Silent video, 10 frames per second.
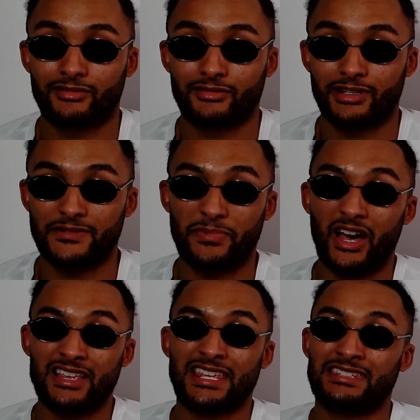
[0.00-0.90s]
His
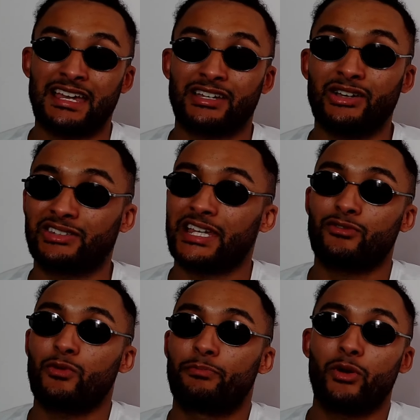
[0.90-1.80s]
bars ain't that good. They're
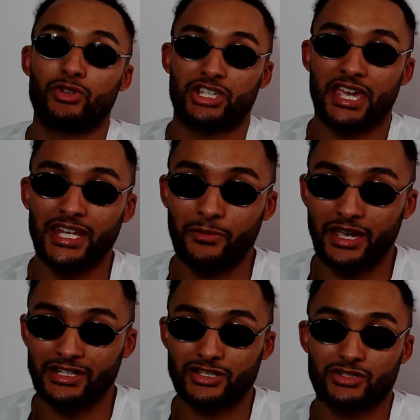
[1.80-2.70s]
all bullshit anyway.
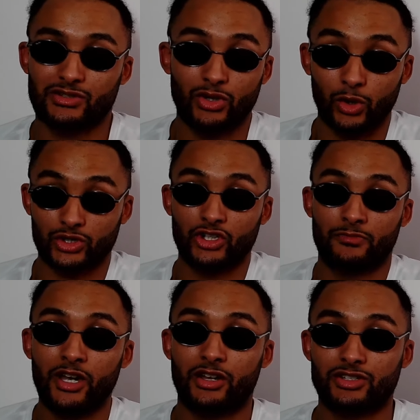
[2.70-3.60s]
He just talk too
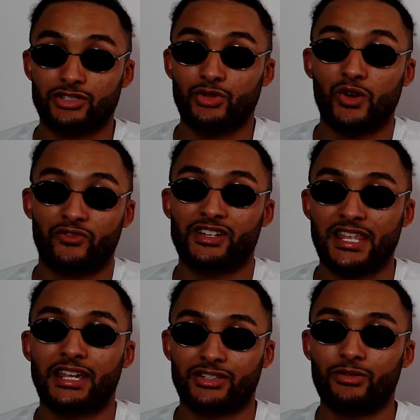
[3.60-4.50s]
much. Talk for the
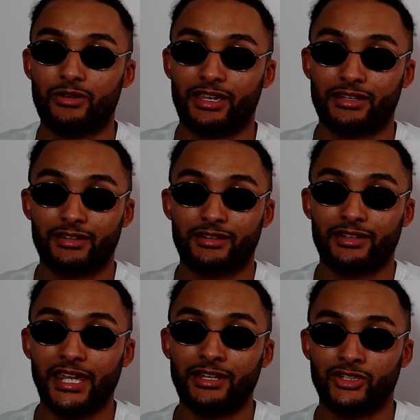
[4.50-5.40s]
sake of talking.
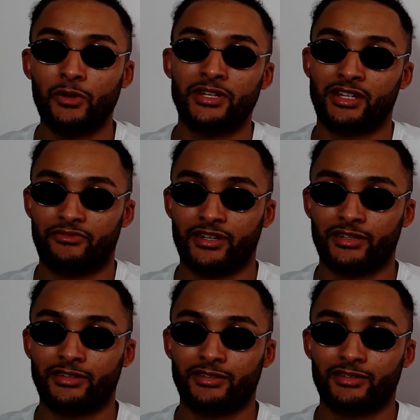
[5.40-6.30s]
He ain't doing nothing.
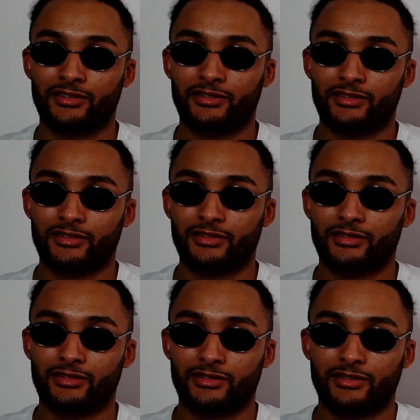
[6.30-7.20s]

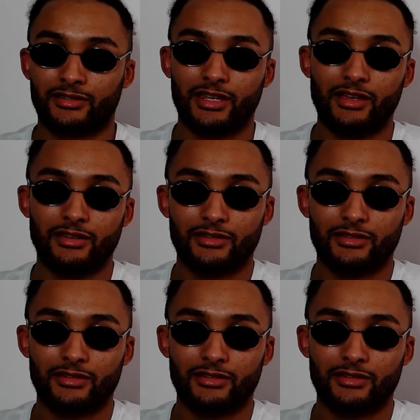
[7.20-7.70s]
Yeah?